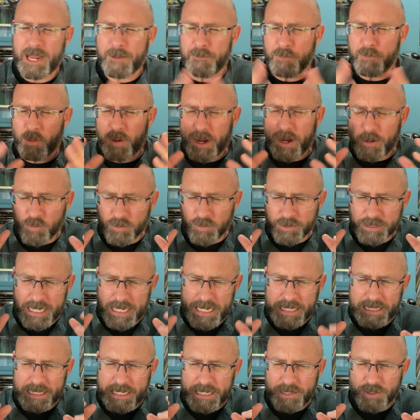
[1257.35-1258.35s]
I pray we'll
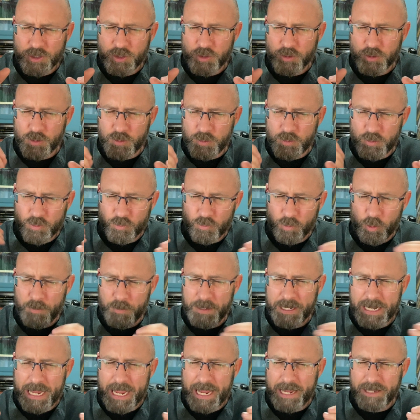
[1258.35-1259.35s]
take these truths,
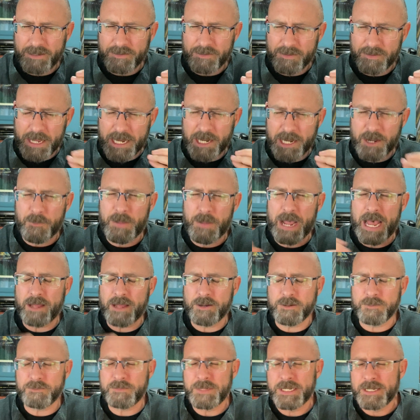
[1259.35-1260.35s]
ruminate, think about
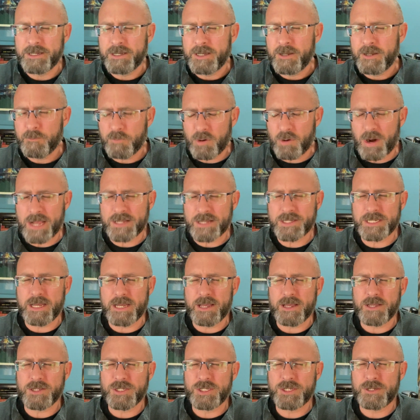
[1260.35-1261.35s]
them,
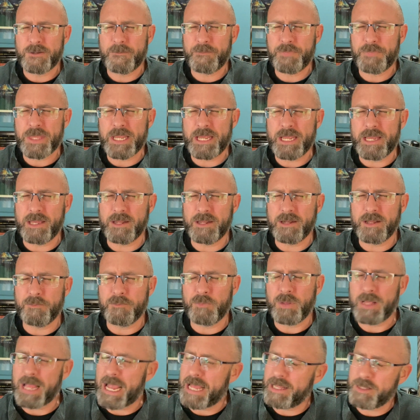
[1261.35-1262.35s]
process, and
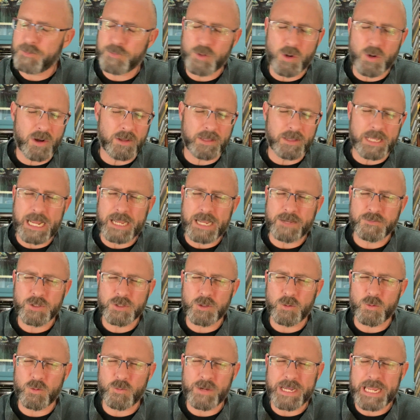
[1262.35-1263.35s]
apply them to our
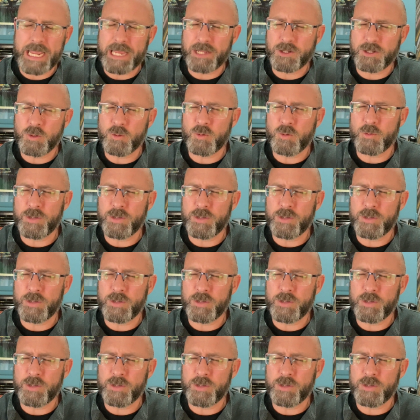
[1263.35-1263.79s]
lives, Lord. We can't do it